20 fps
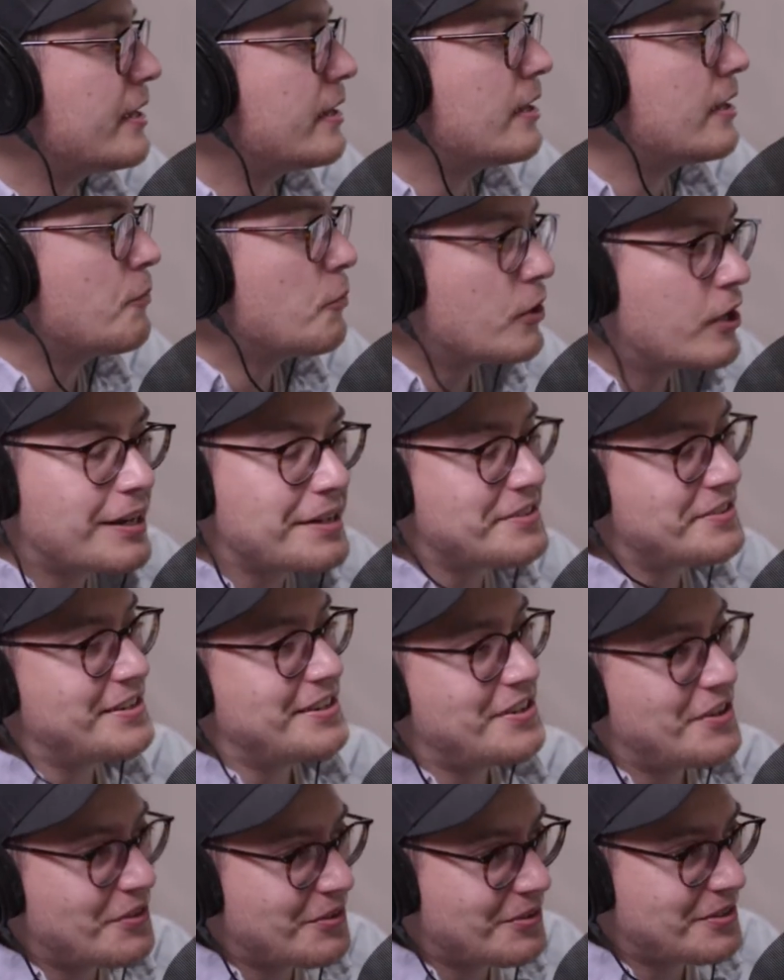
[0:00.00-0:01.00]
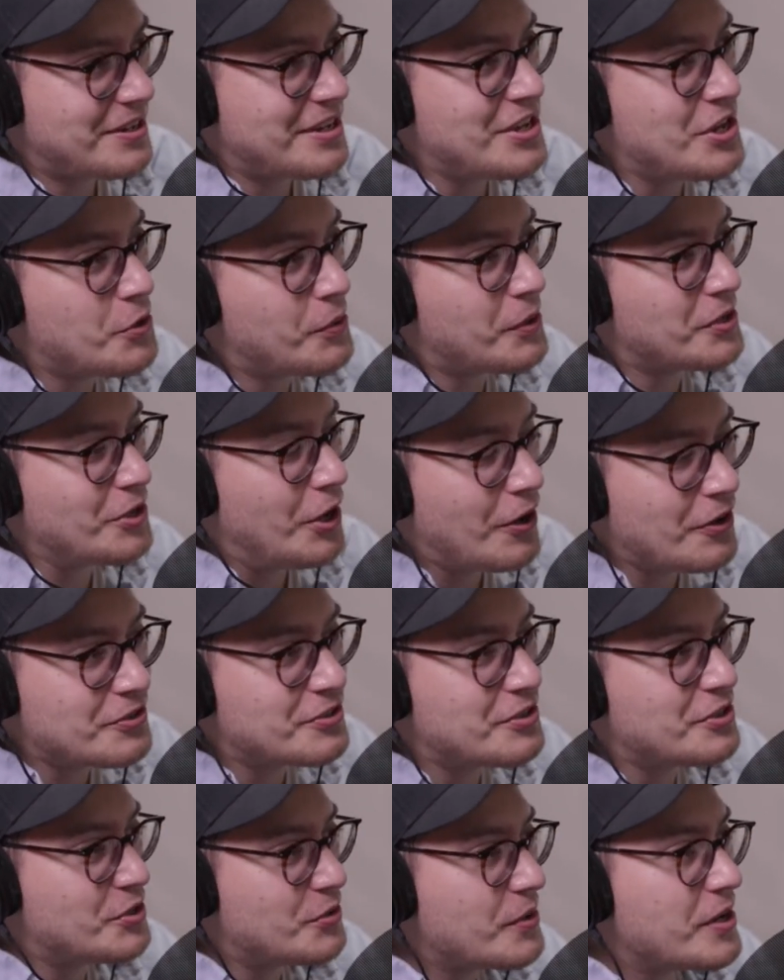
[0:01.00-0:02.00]
we're going to see another EOS R
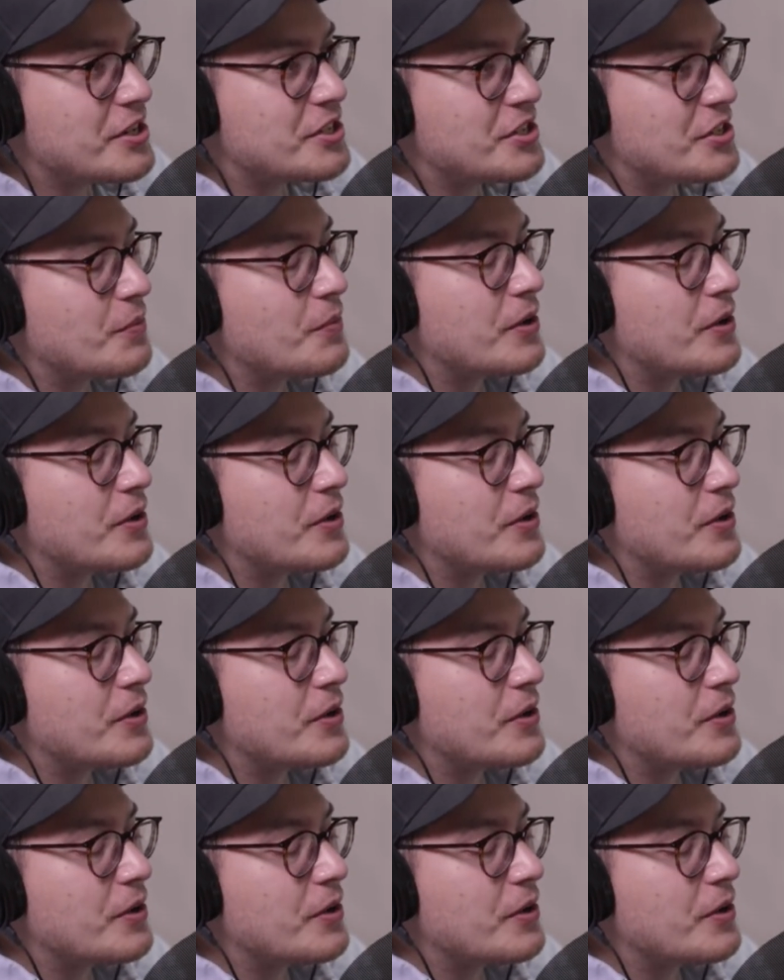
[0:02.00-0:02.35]
situation